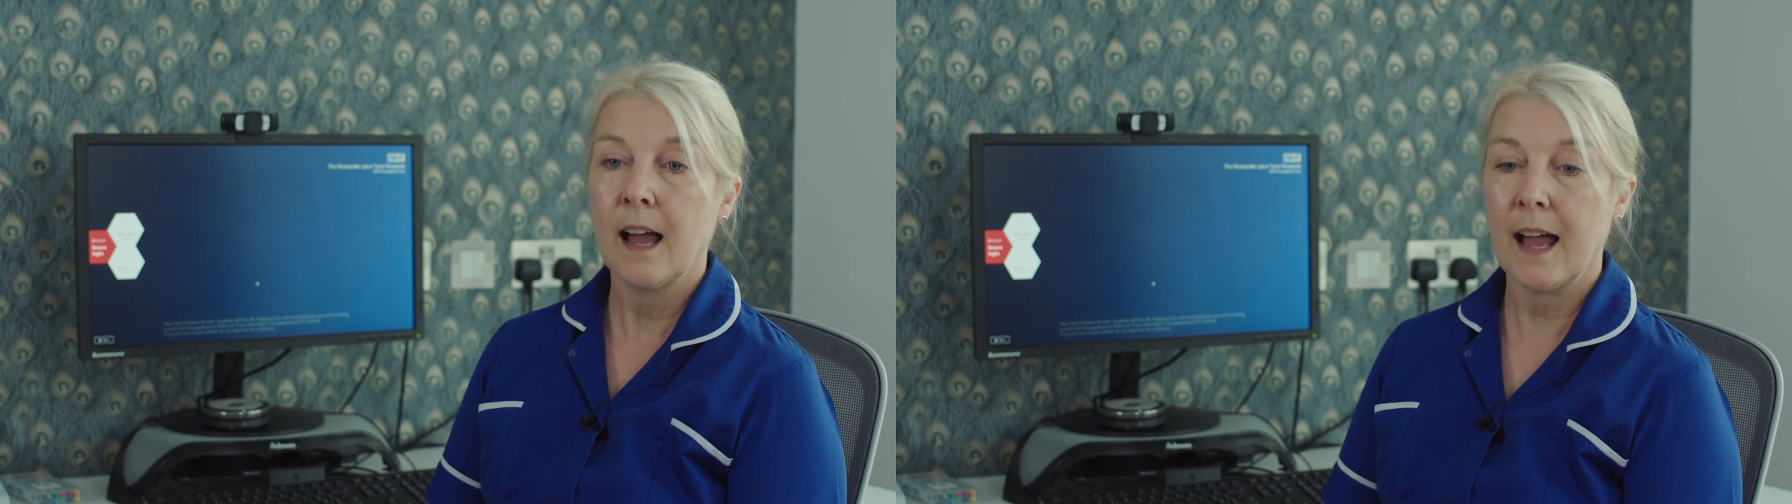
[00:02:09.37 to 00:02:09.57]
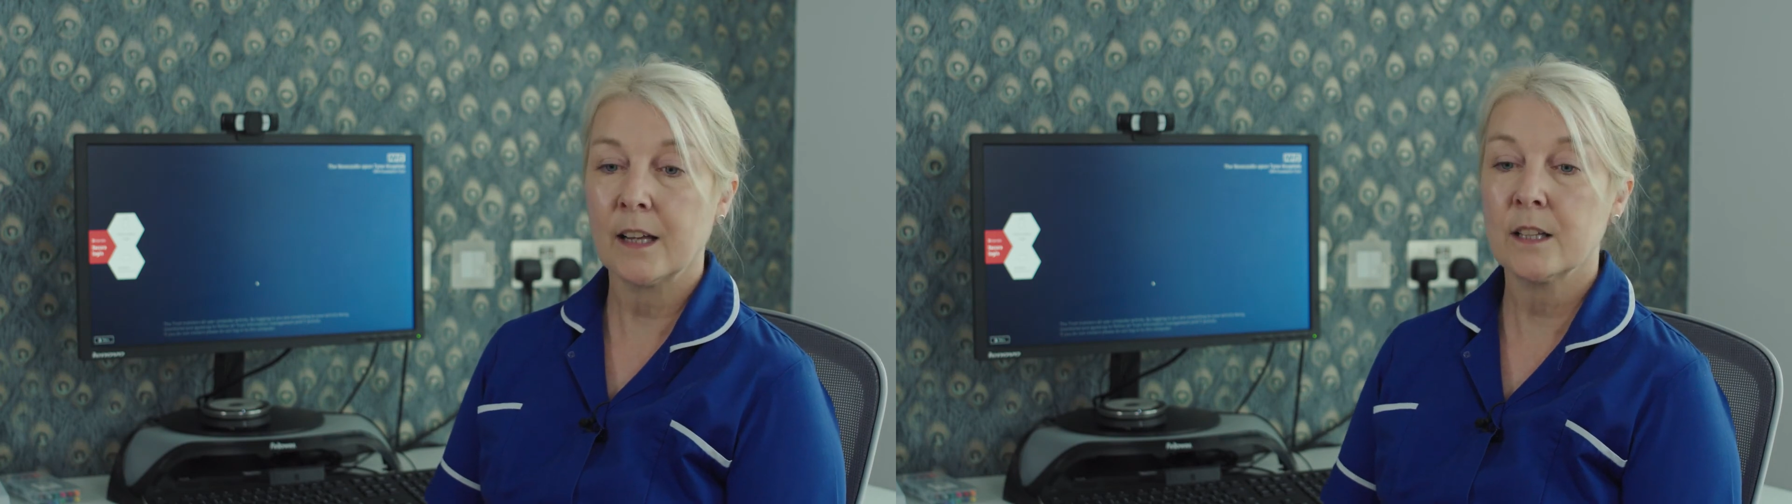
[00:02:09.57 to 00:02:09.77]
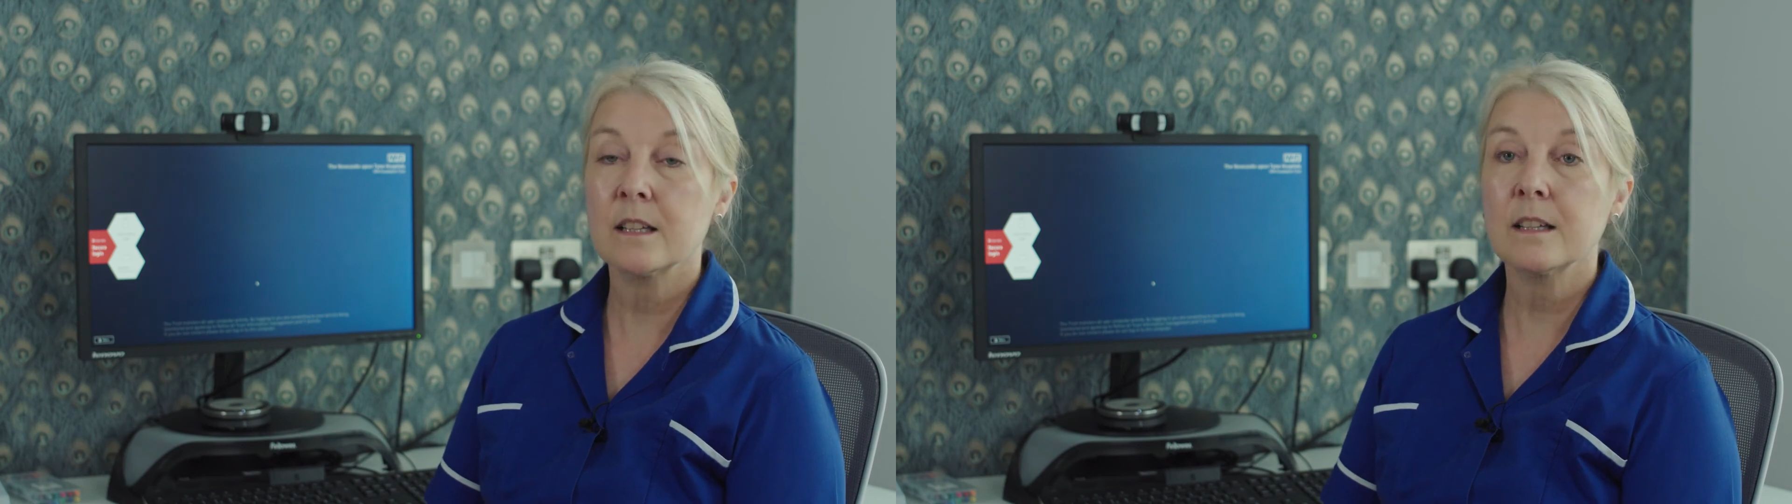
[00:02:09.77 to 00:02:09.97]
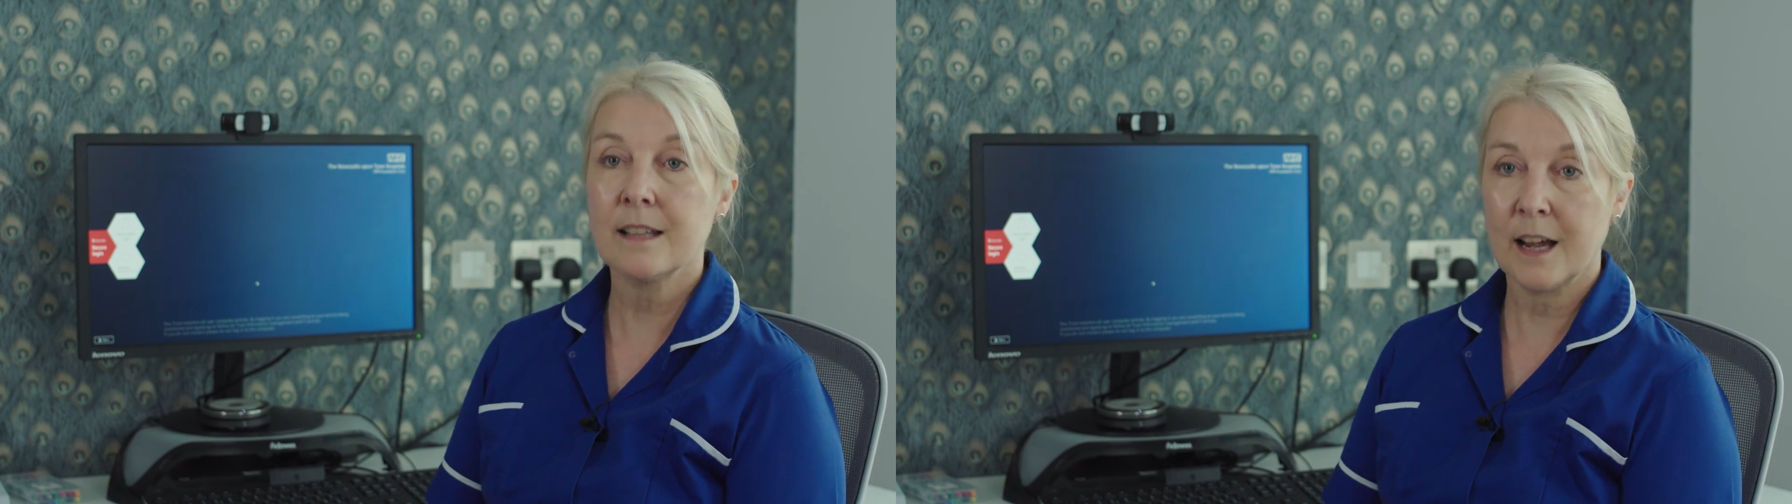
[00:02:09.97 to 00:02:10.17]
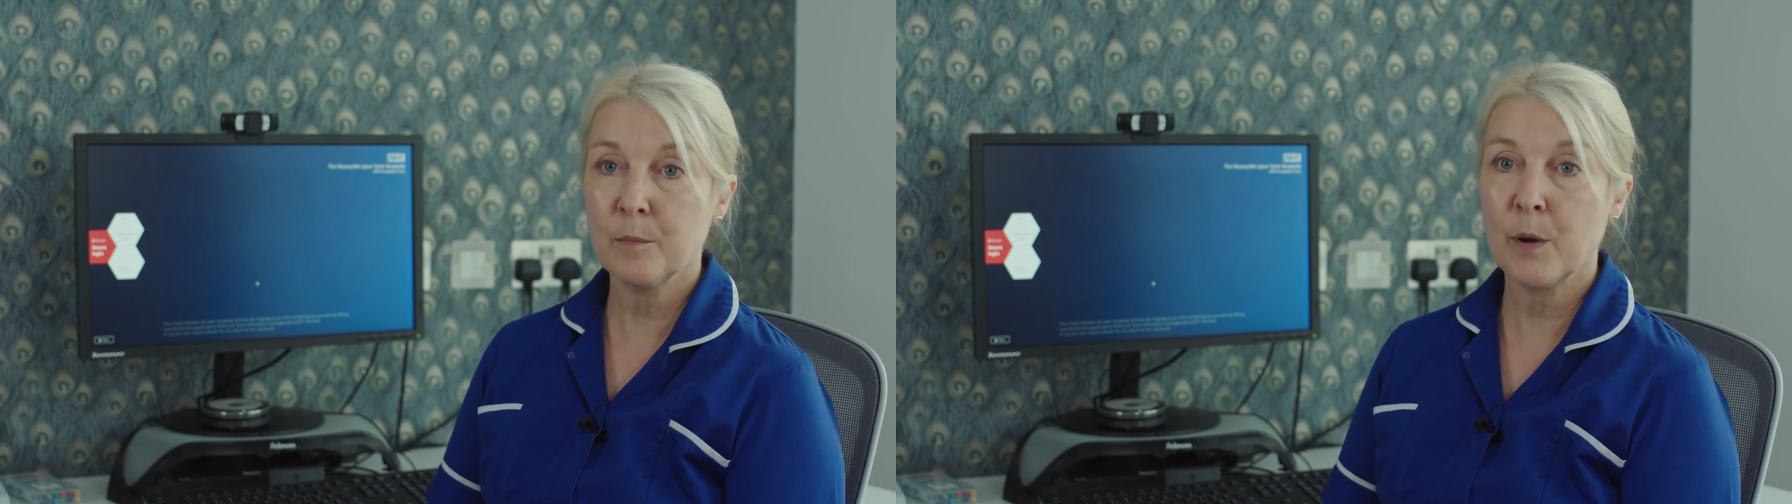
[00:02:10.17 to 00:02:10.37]
and
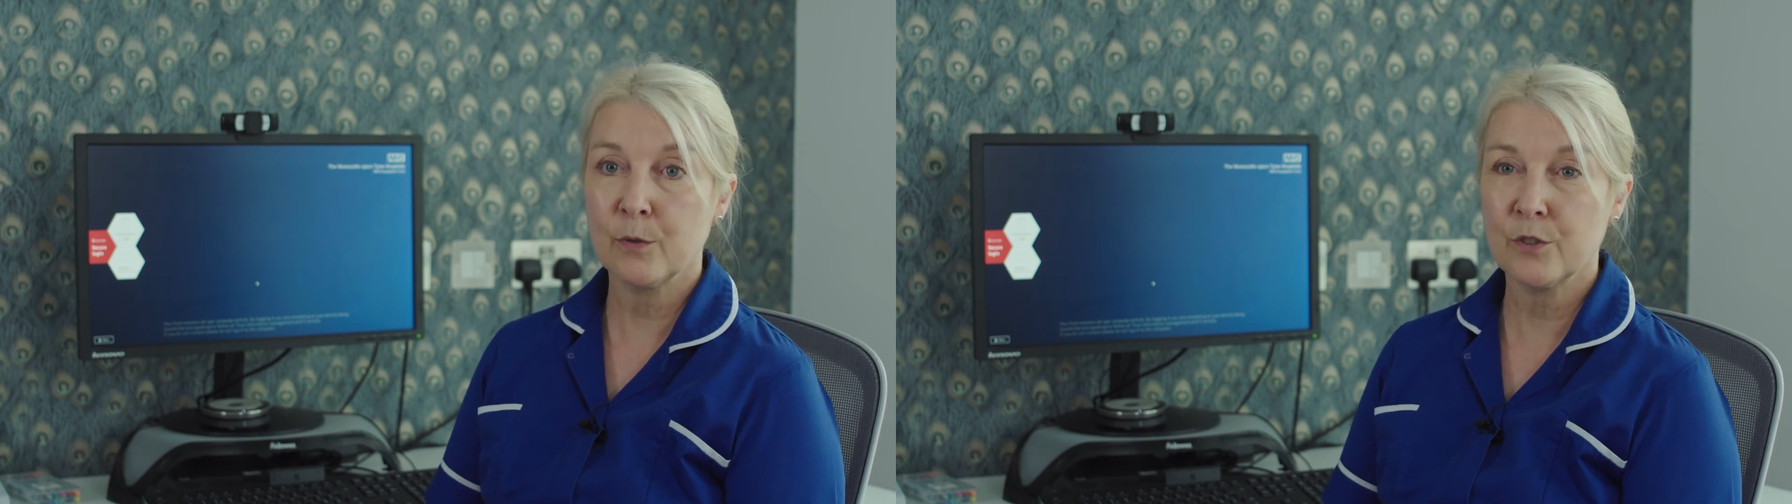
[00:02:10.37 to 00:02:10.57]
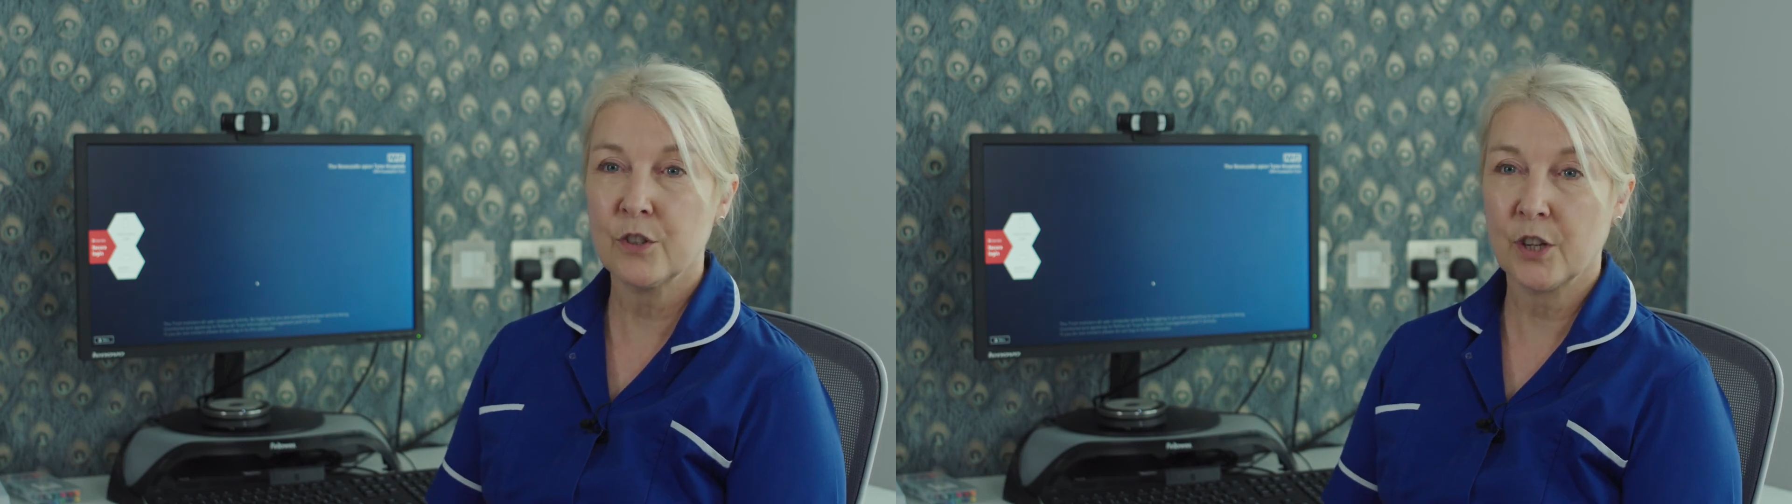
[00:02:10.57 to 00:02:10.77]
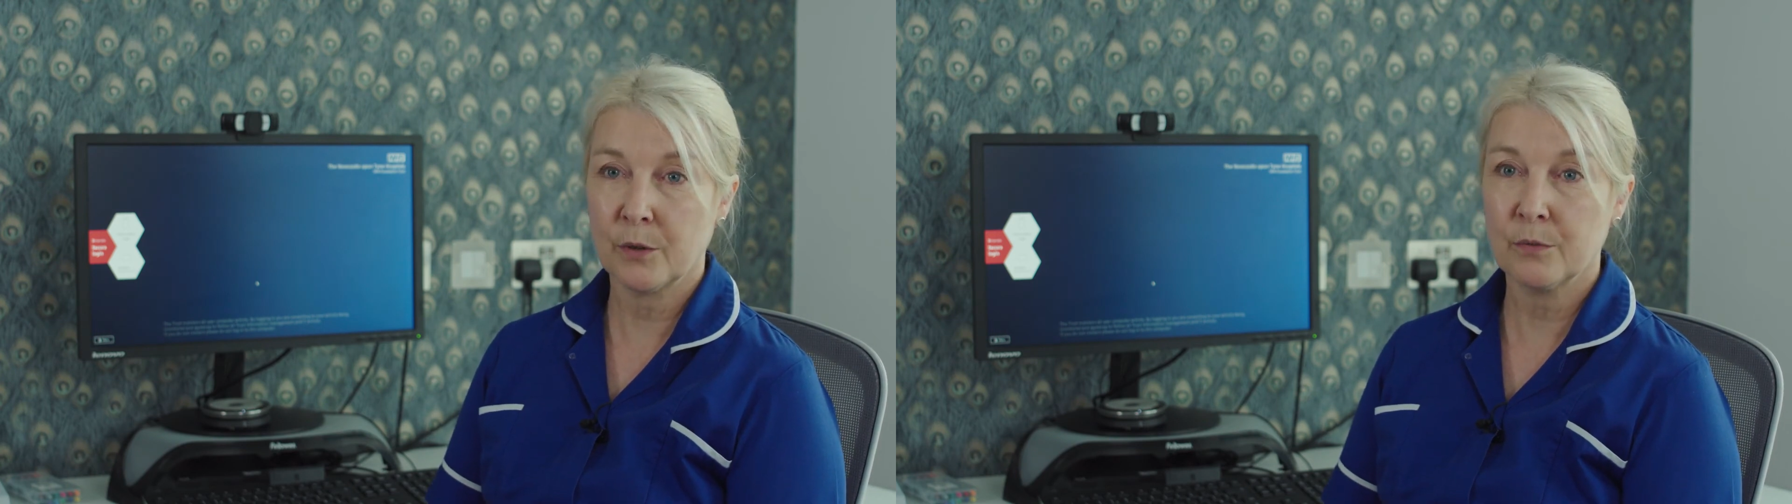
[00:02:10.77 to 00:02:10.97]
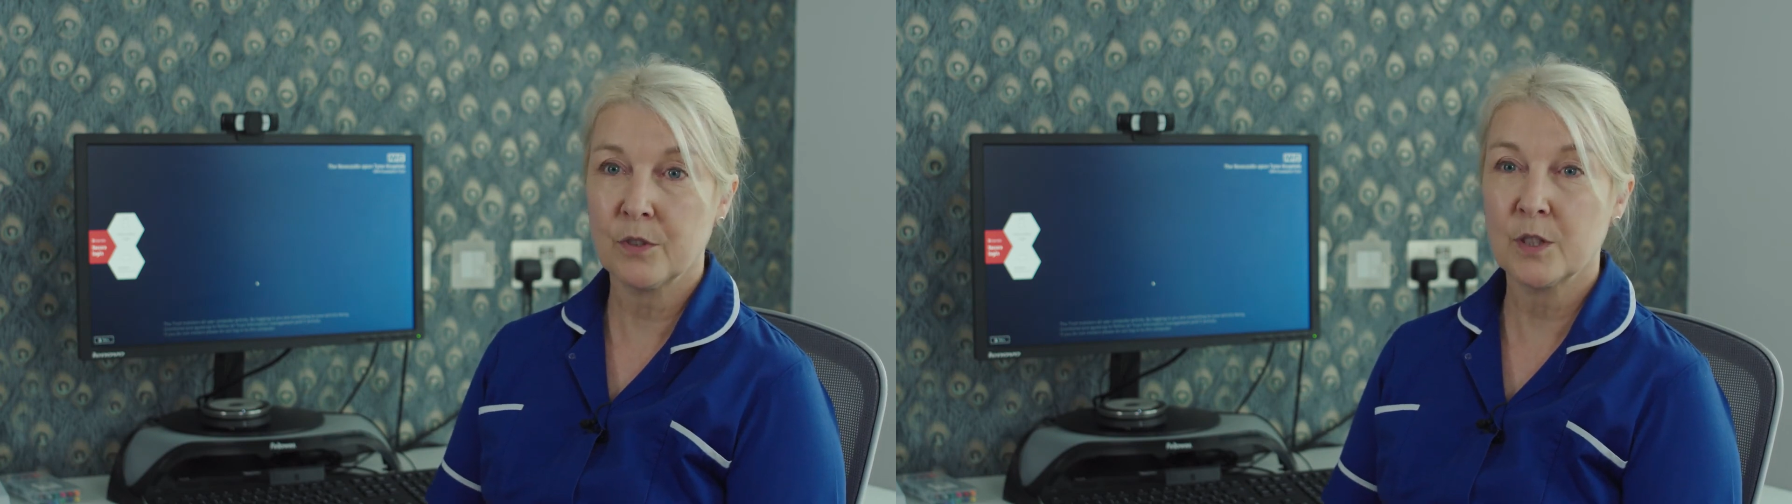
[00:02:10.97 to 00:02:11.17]
signpost you